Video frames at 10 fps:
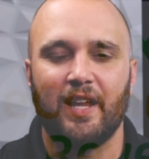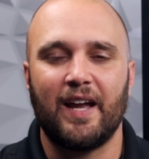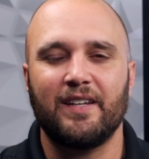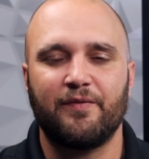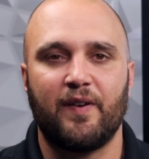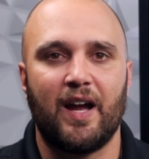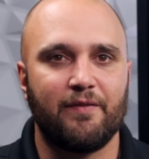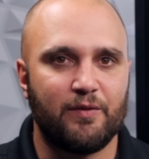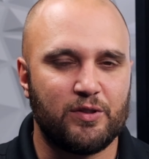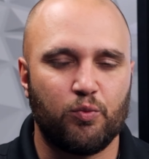a nine to
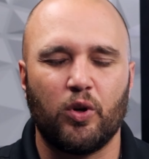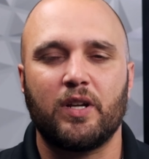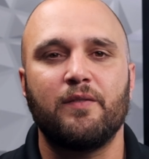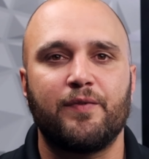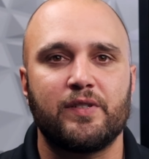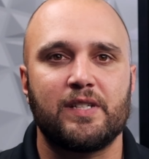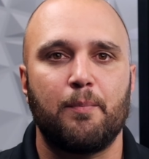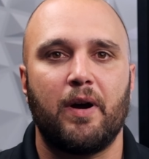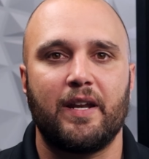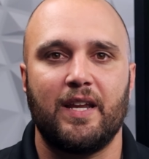five. He was working for
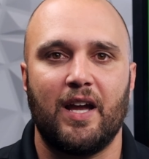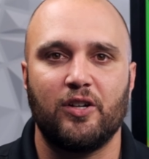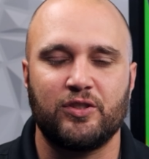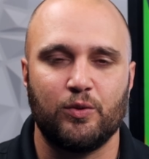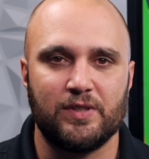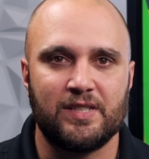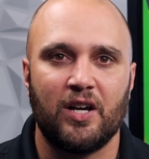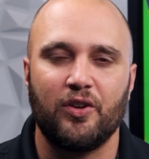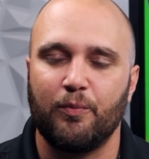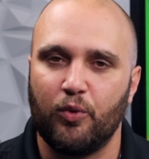somebody else who was
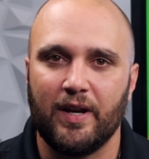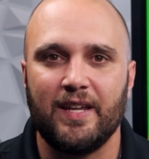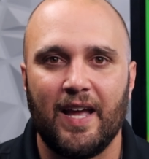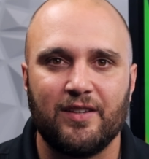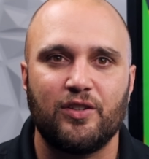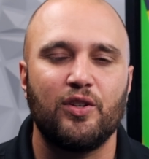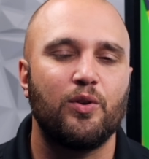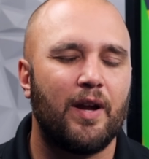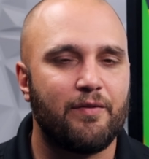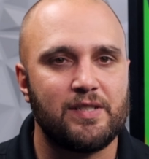telling him what he had to
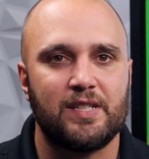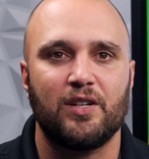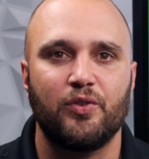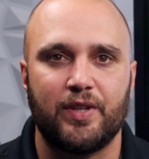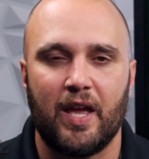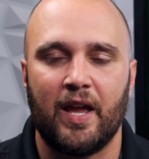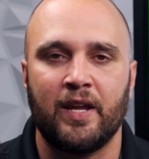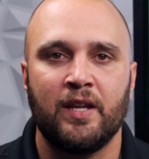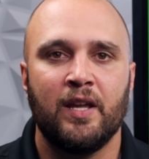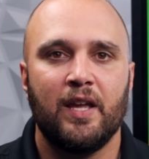do every single
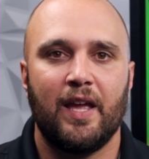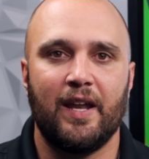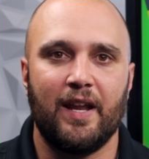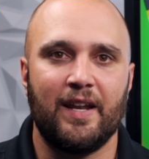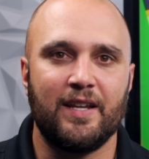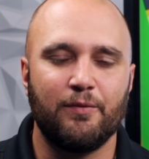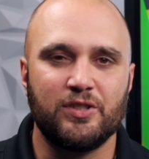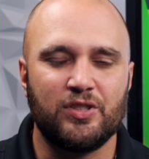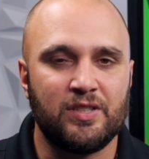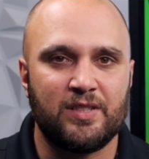day. And, and he
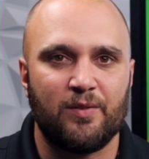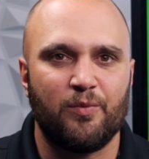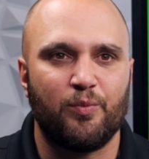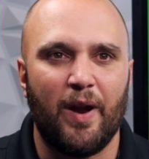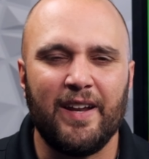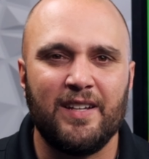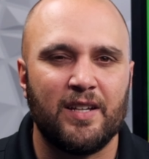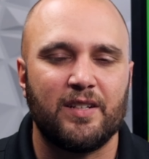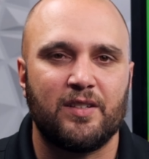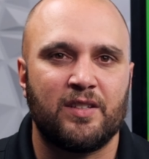was just ready
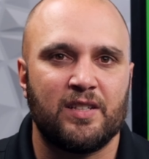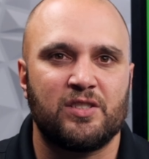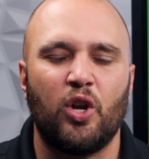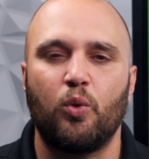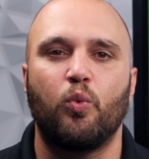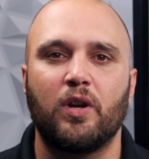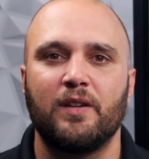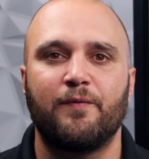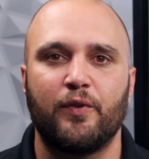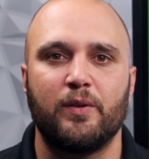to, to start
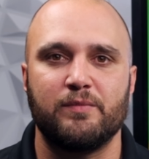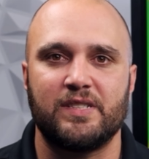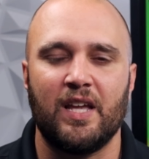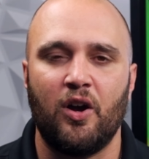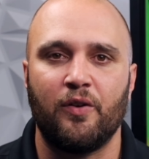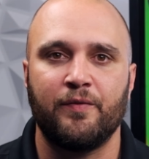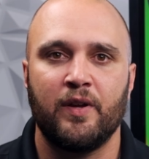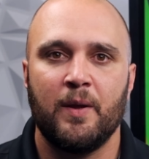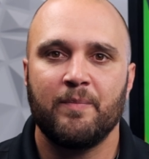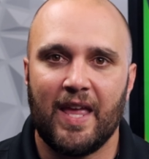working for himself
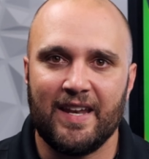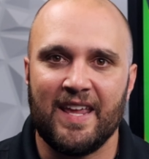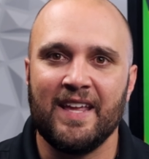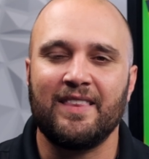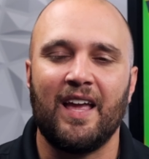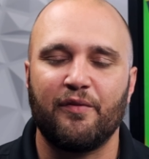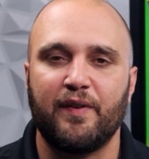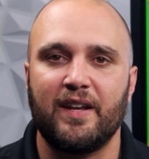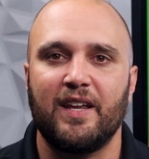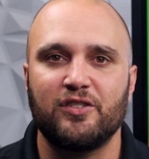and hit that
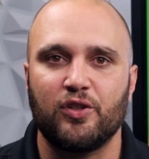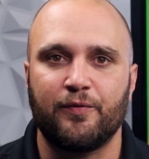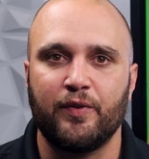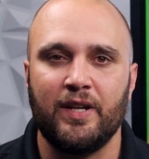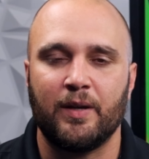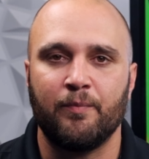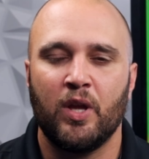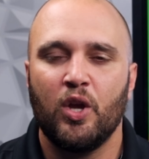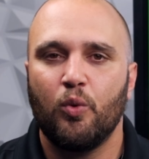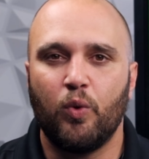financial freedom.
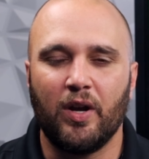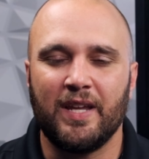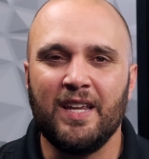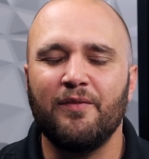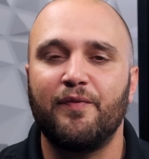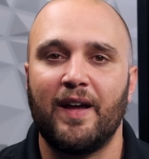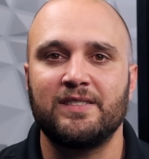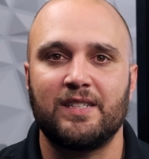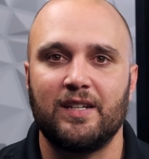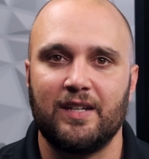Well, he
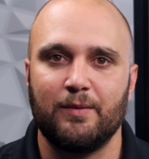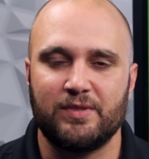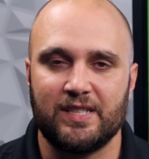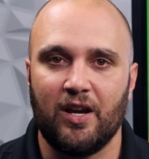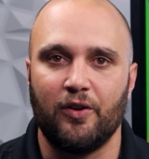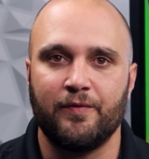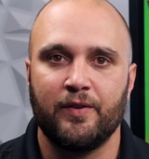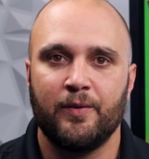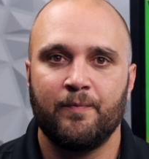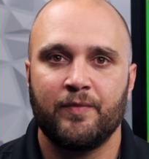invested in himself.
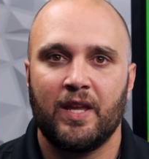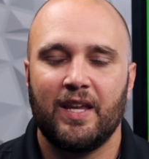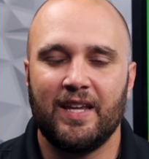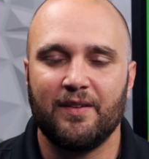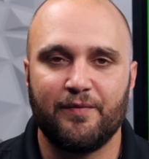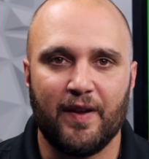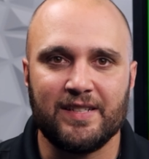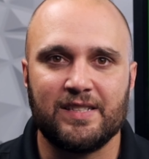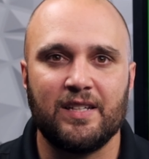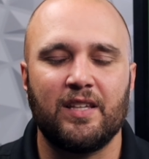He
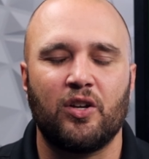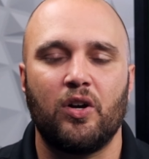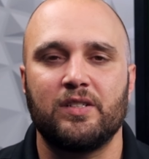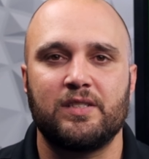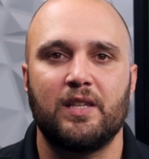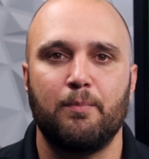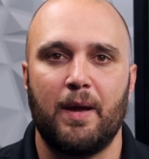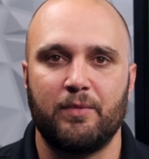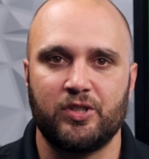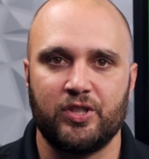invested the cost of the
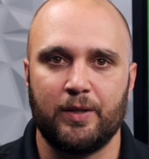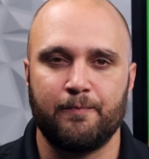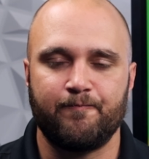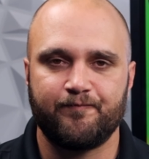membership.